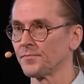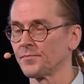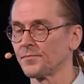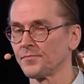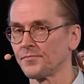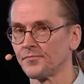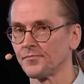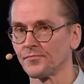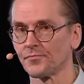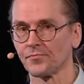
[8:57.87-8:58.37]

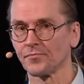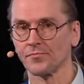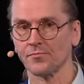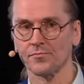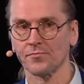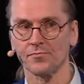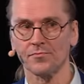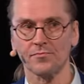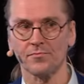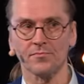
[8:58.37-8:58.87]

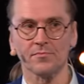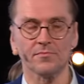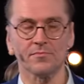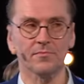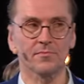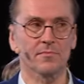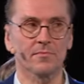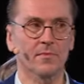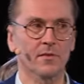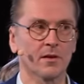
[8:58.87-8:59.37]

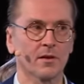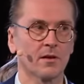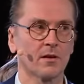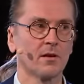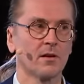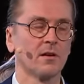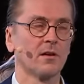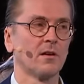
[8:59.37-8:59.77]
No one is speaking in this clip.